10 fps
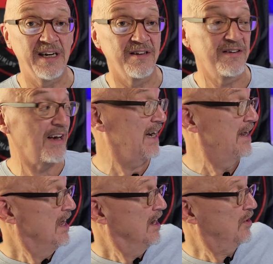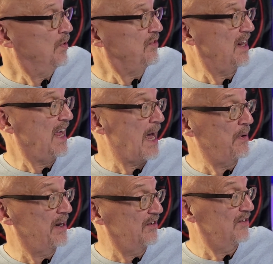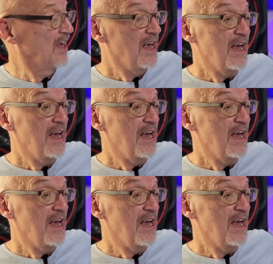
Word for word: on the inside. Because what's going to happen is,